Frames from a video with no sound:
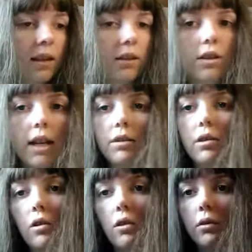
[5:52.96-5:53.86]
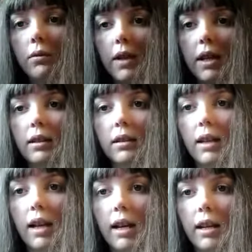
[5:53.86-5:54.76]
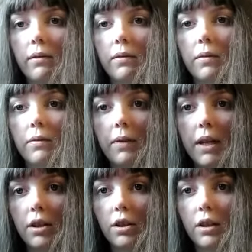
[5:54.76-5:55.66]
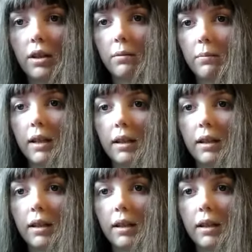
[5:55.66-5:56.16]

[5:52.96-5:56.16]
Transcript: So that's all the things that I've finished this week.